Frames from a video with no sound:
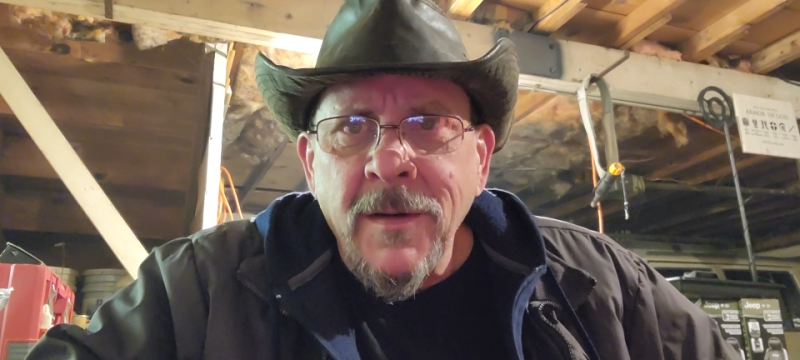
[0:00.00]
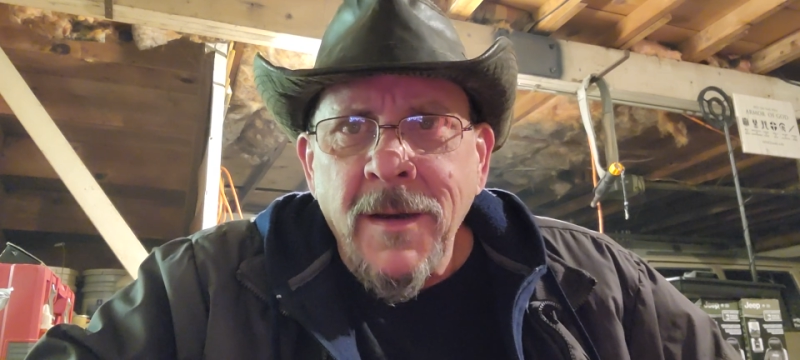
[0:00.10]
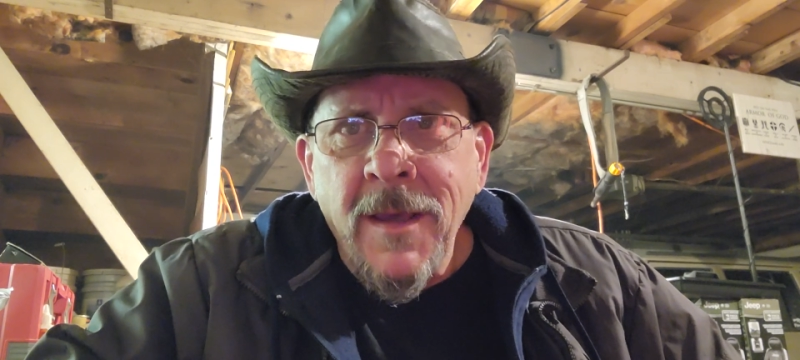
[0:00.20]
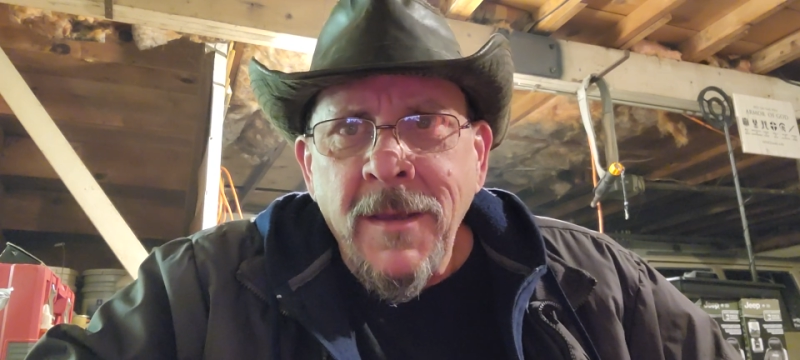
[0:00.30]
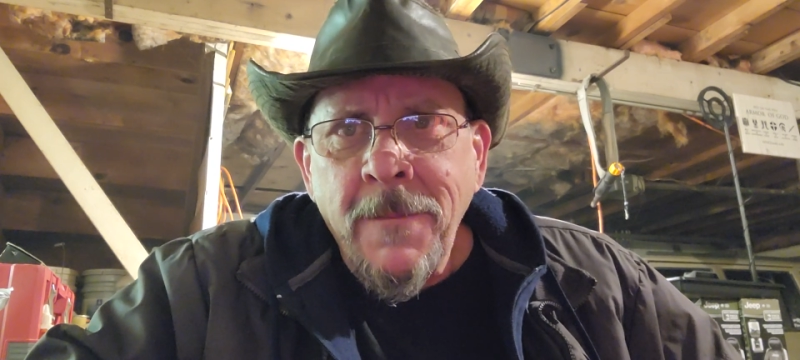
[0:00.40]

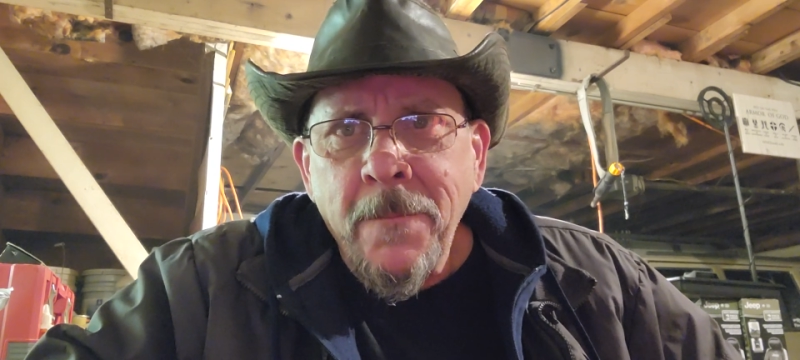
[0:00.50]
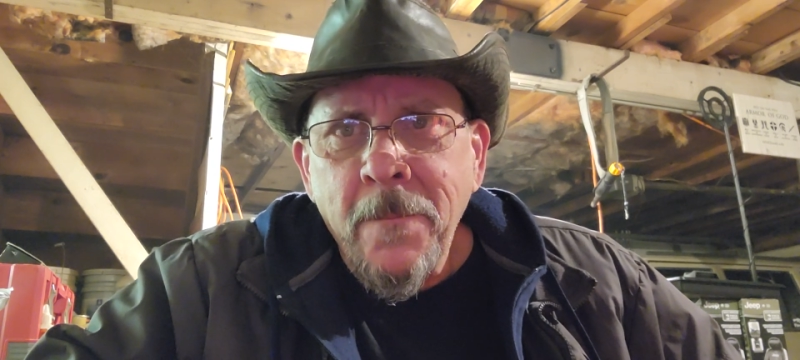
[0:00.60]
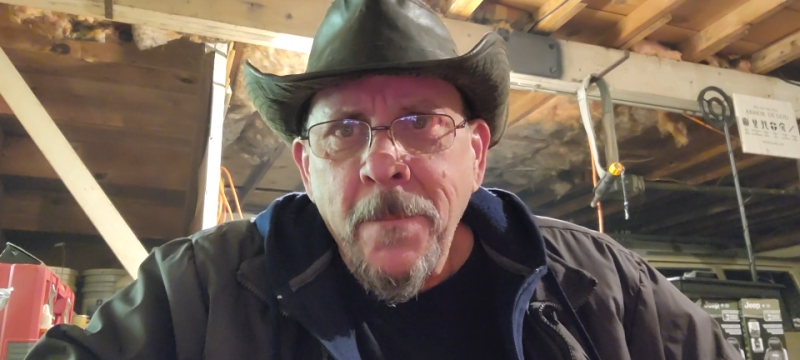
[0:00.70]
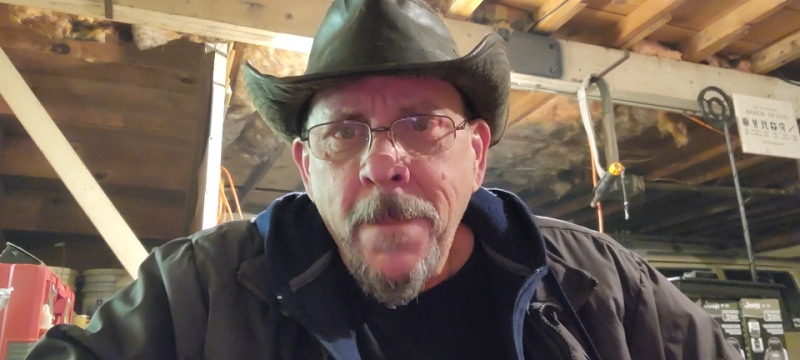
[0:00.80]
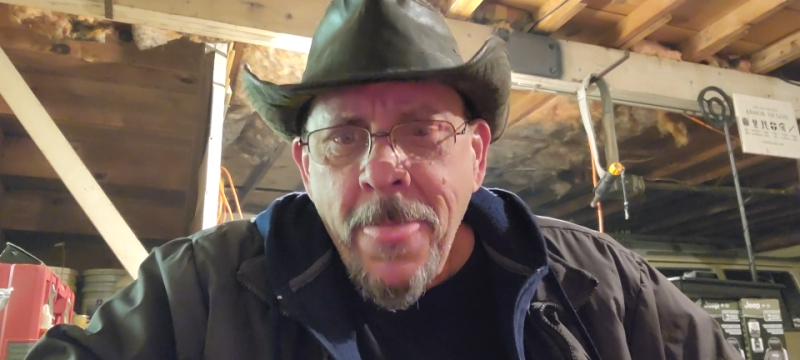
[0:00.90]
today,
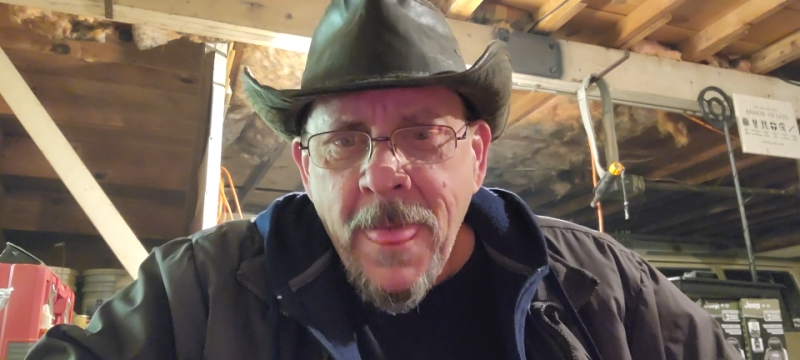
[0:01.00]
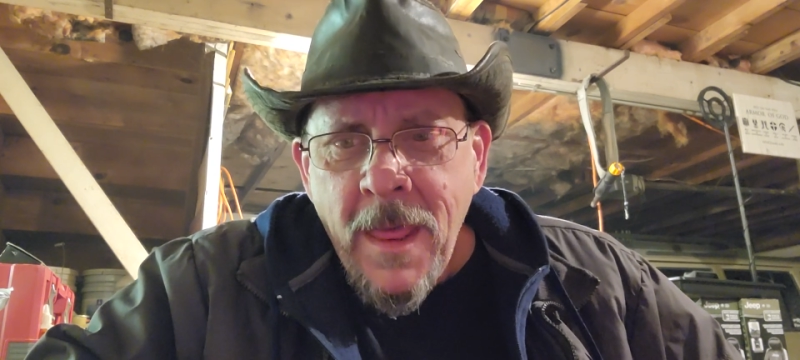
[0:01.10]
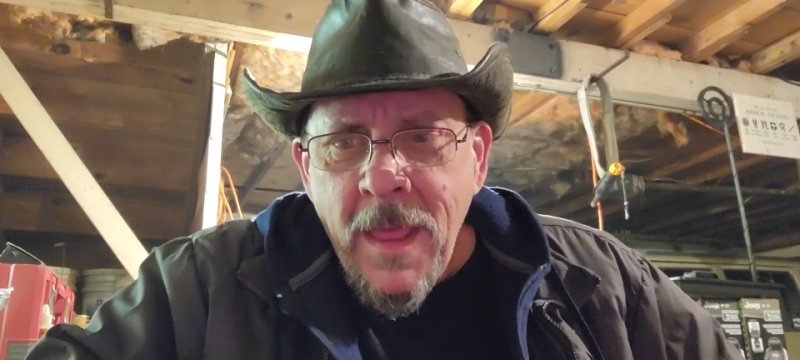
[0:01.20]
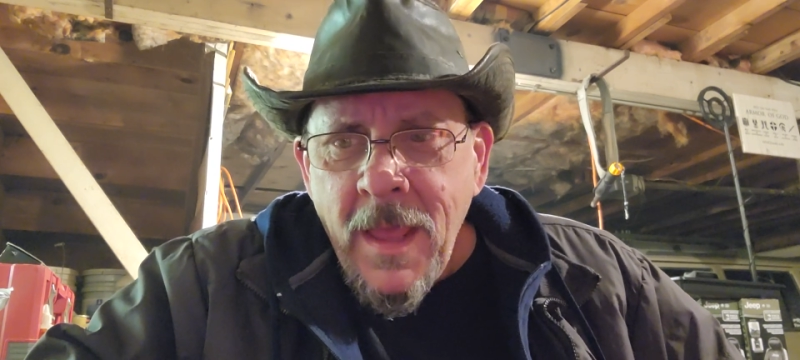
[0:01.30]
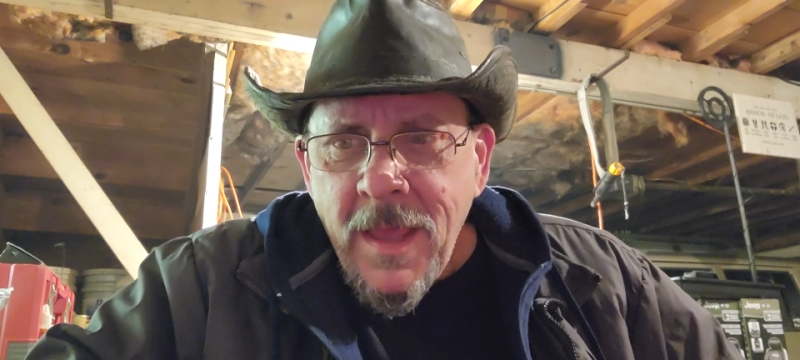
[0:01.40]

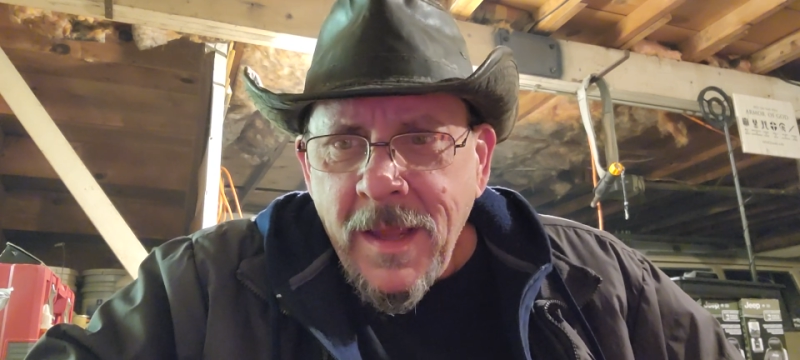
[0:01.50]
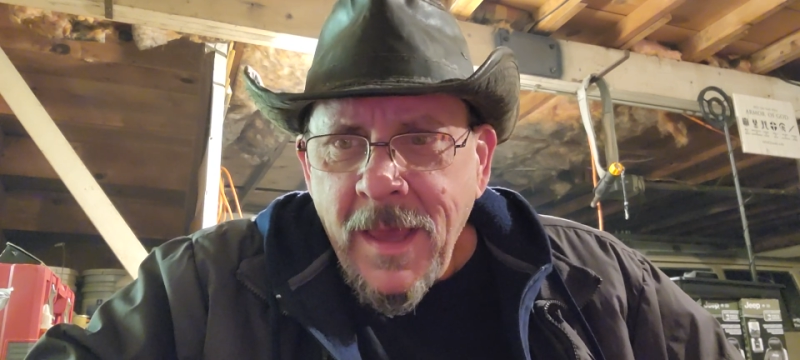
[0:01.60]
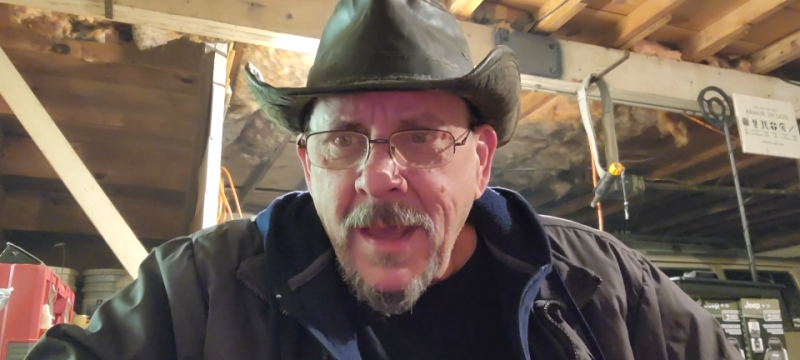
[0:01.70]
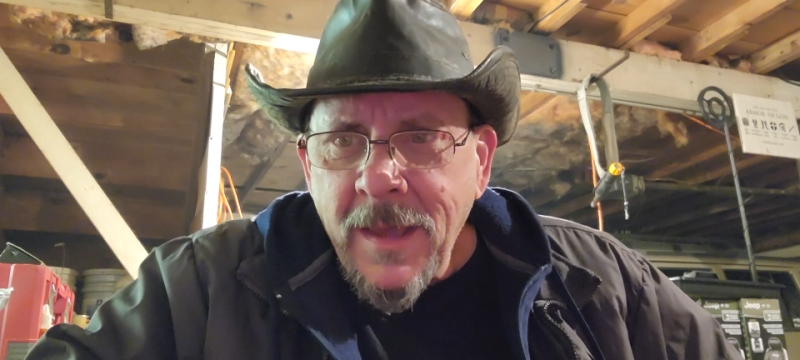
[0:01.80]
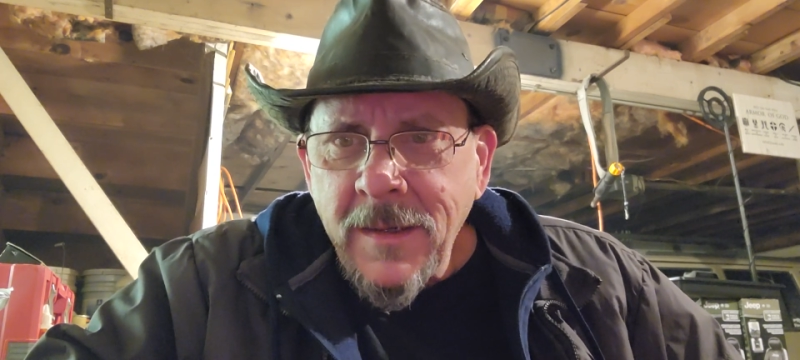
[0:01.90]
and I
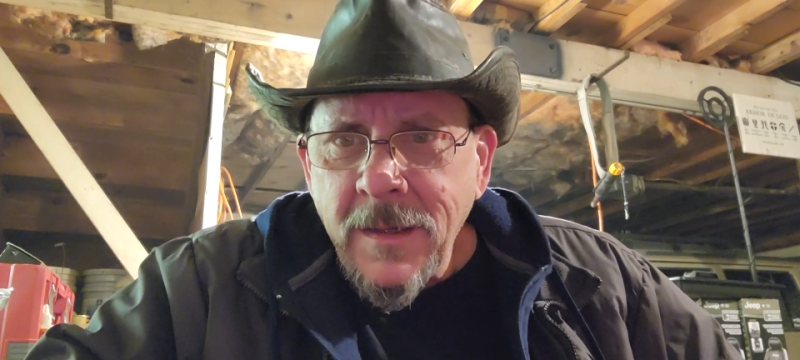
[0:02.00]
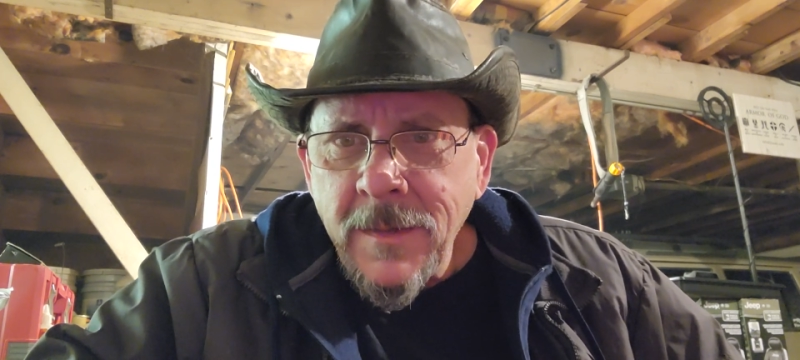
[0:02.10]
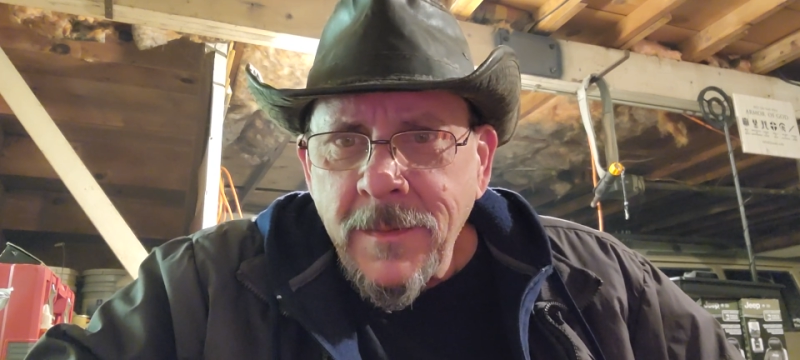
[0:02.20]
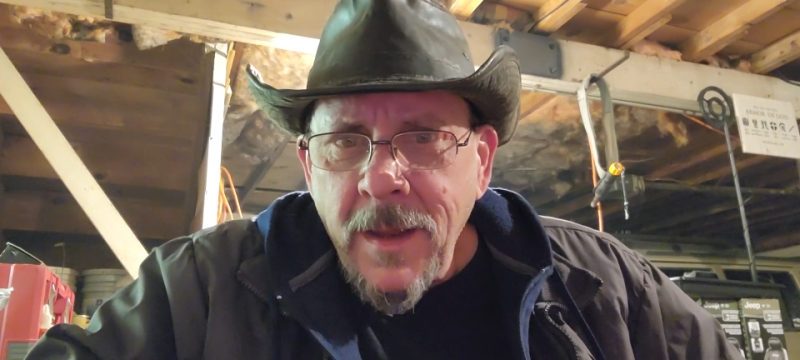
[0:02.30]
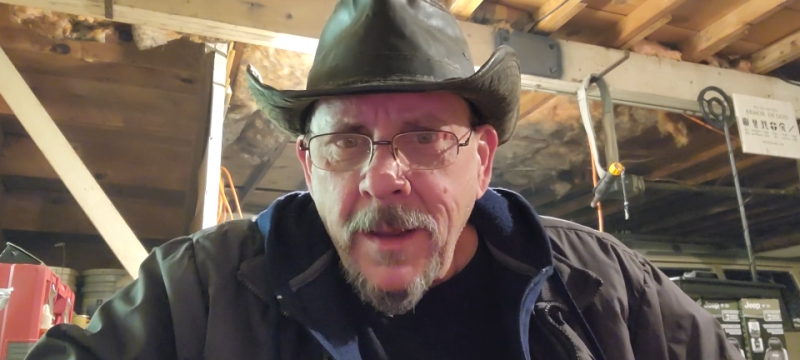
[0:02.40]
got to get
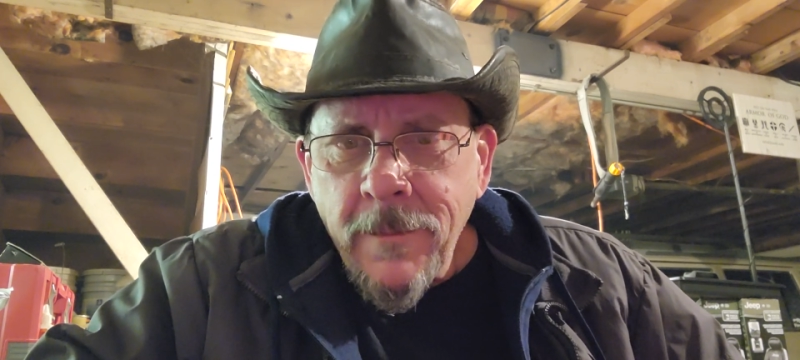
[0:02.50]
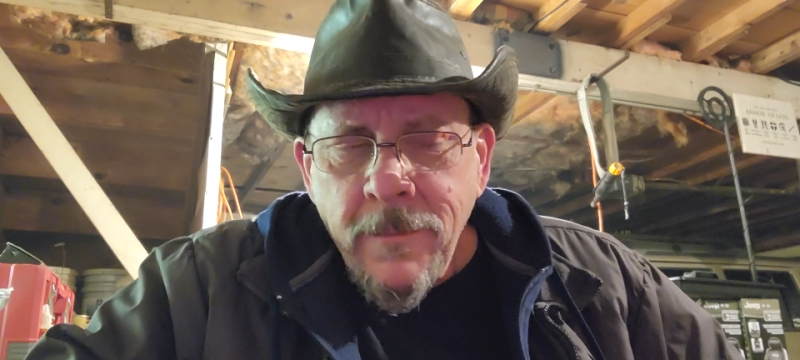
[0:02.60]
this out.